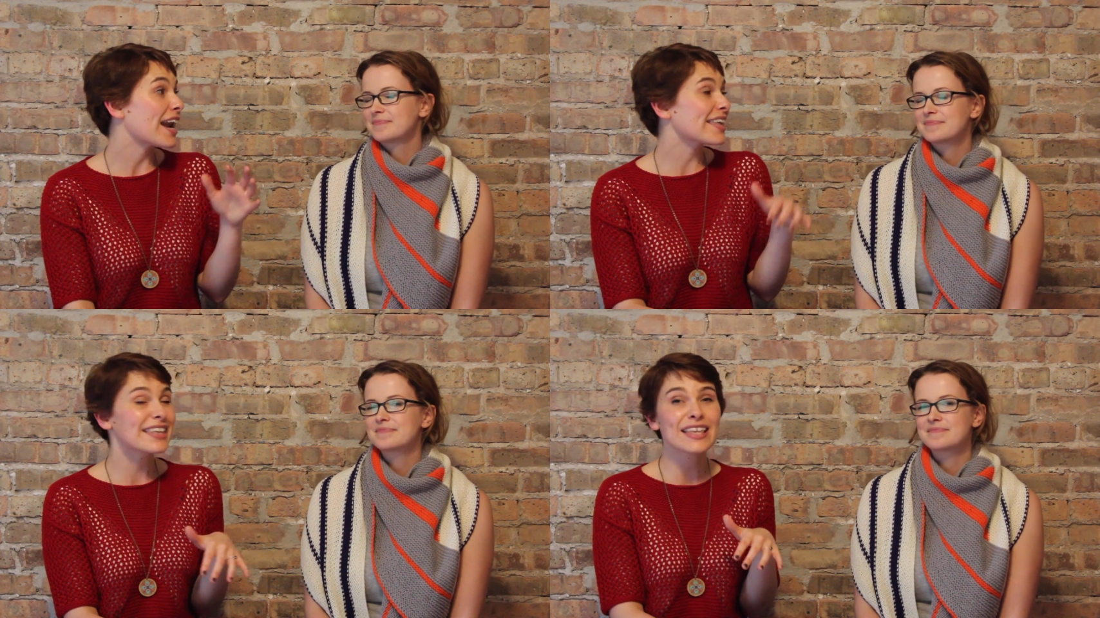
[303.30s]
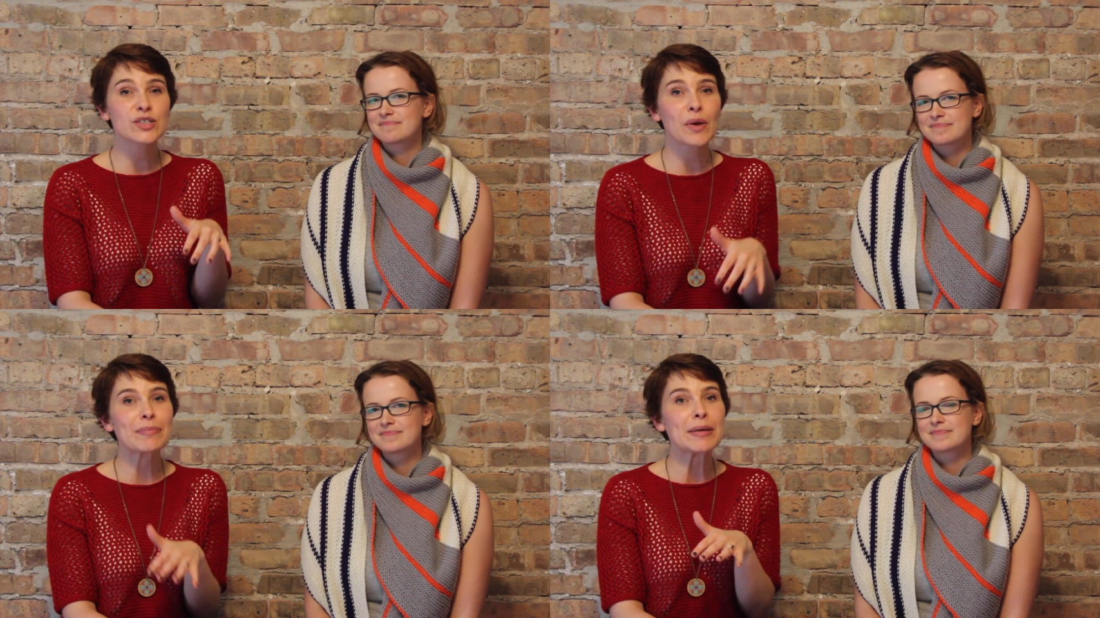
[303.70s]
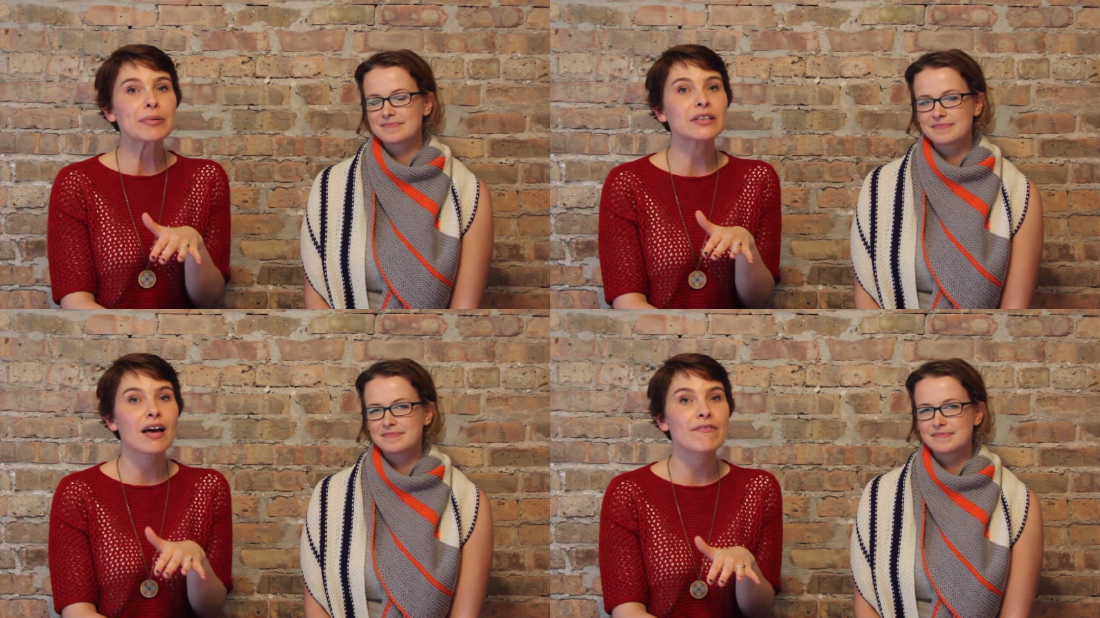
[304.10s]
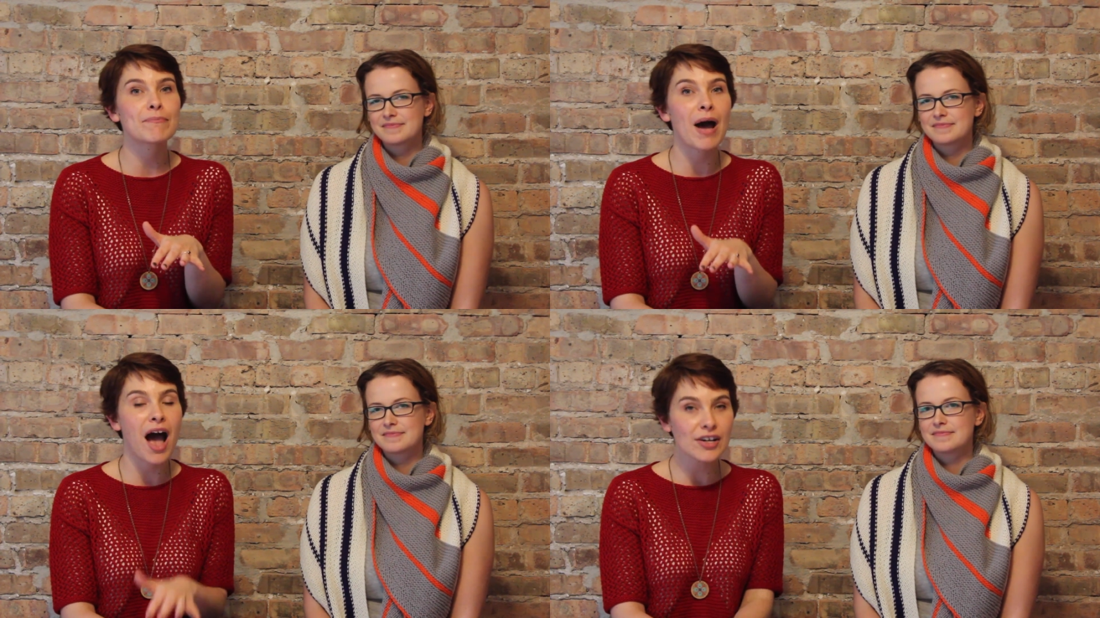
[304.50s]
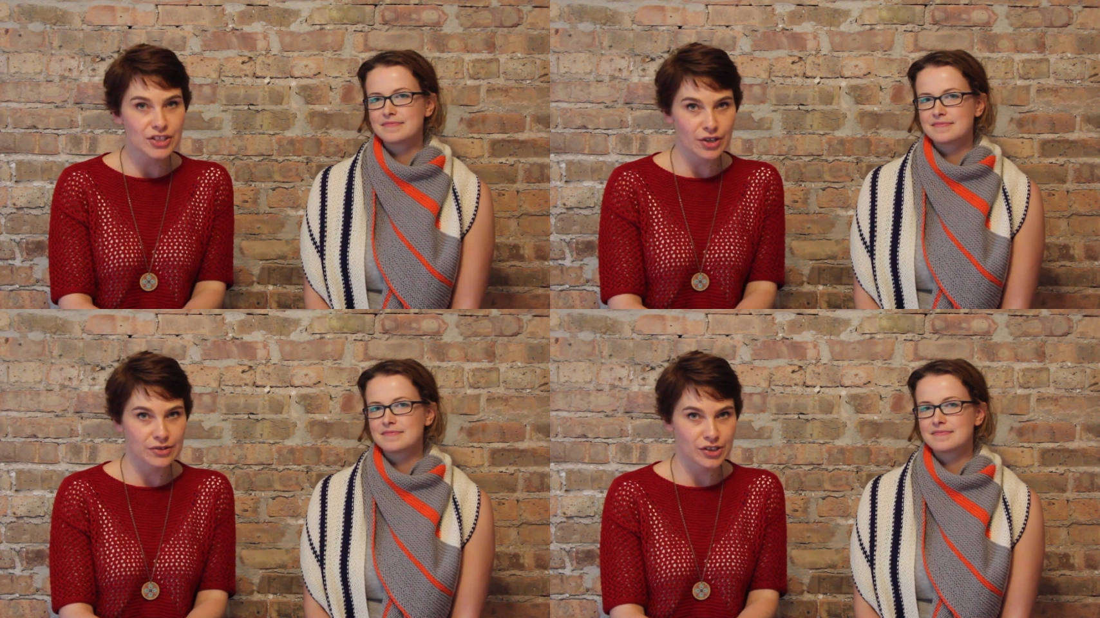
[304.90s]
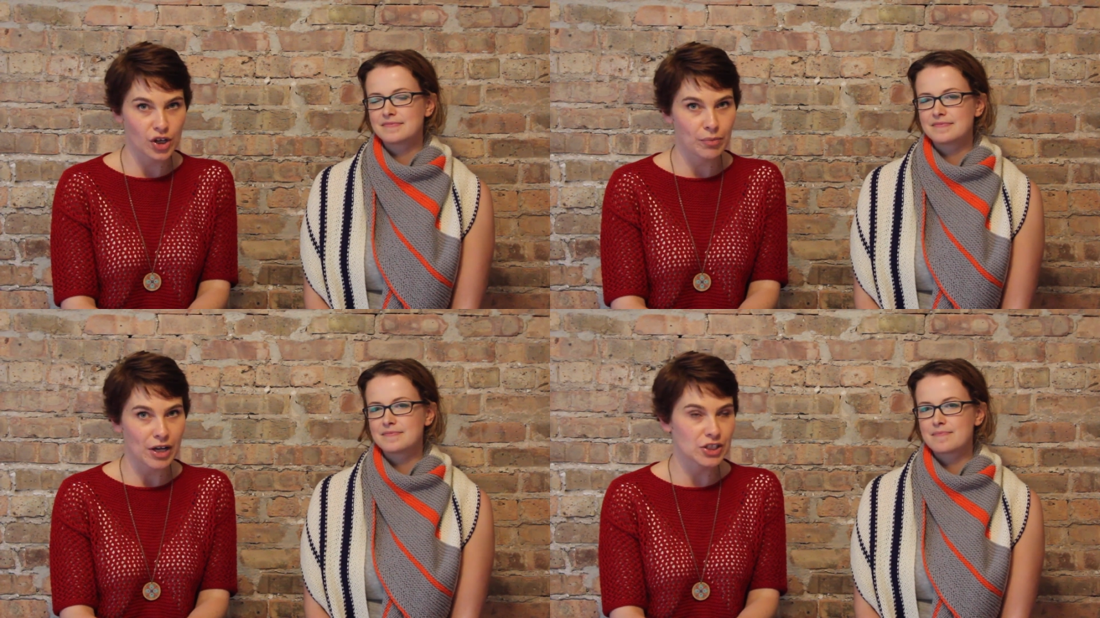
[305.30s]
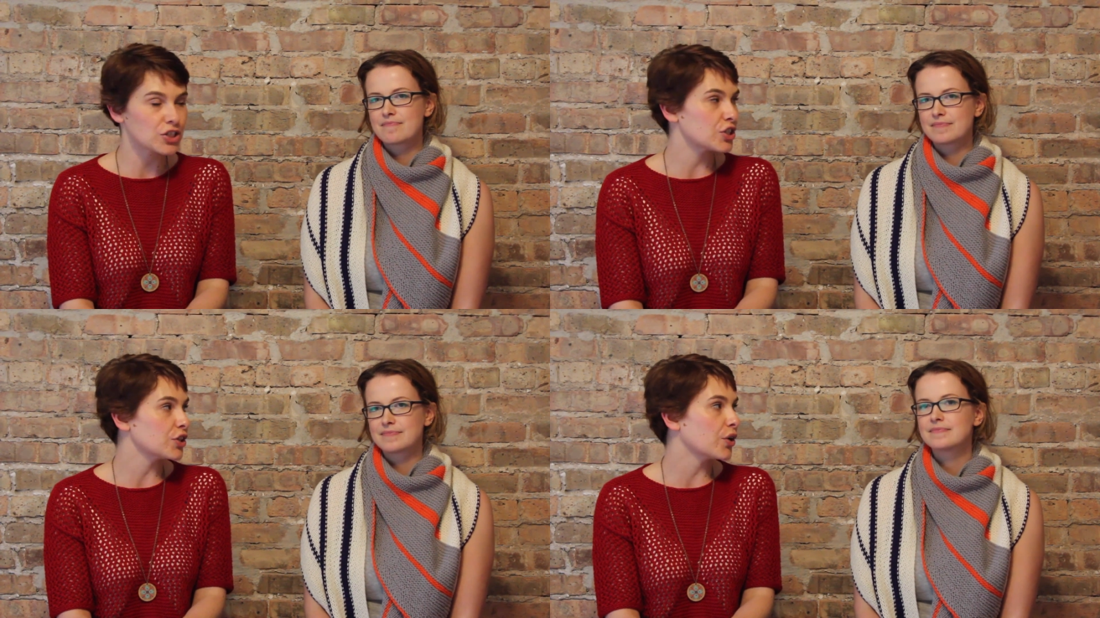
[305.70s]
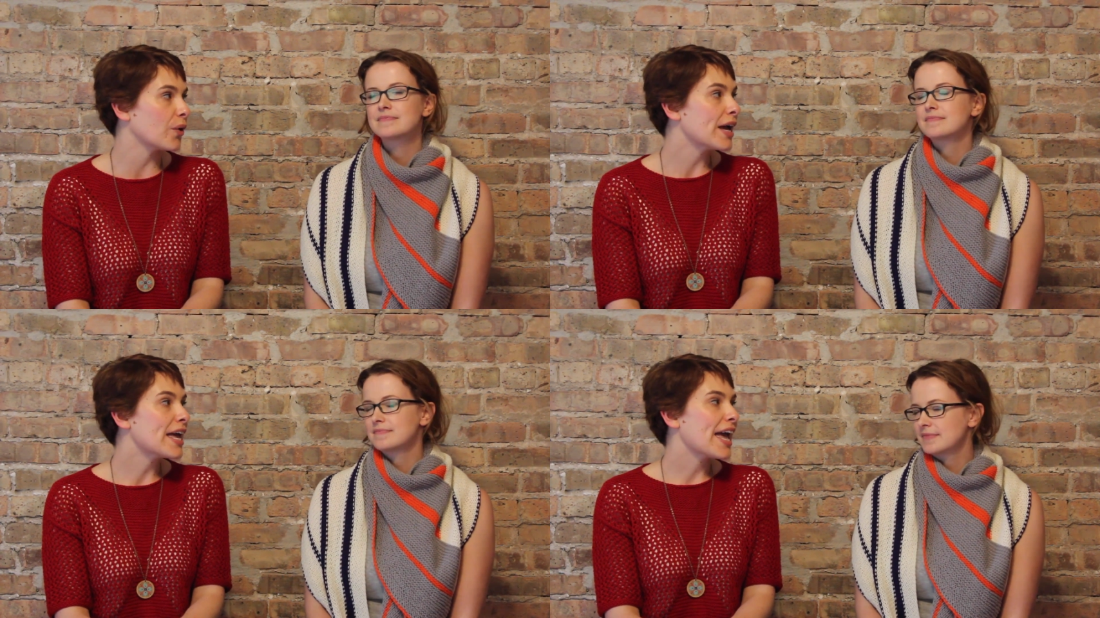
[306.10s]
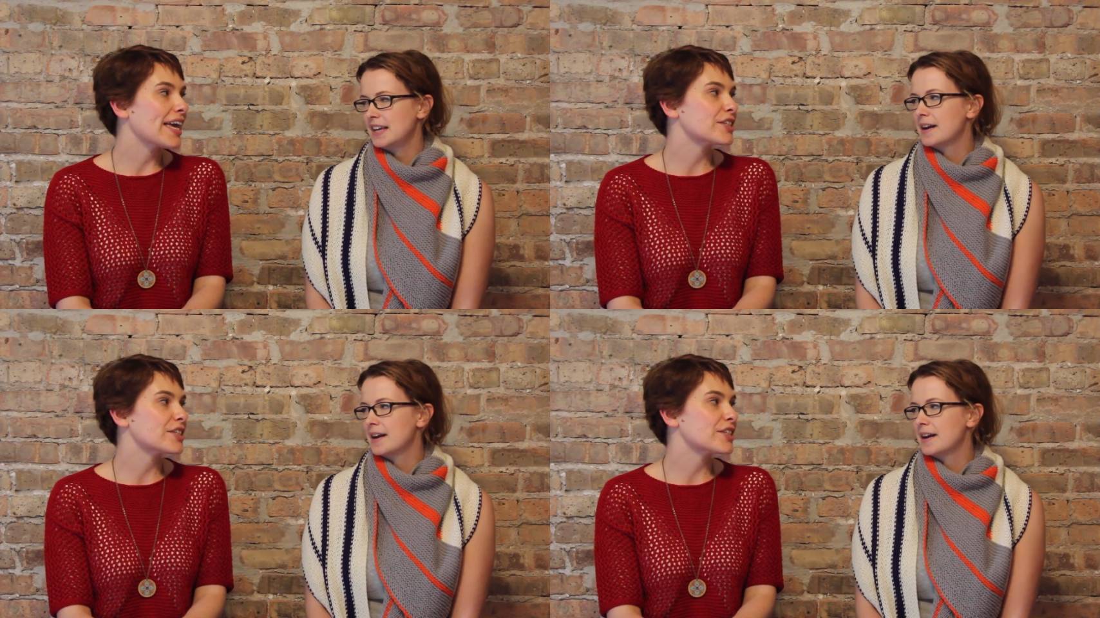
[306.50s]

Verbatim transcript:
Speaker 1: and I think that's why people love ponchos so much too, yeah.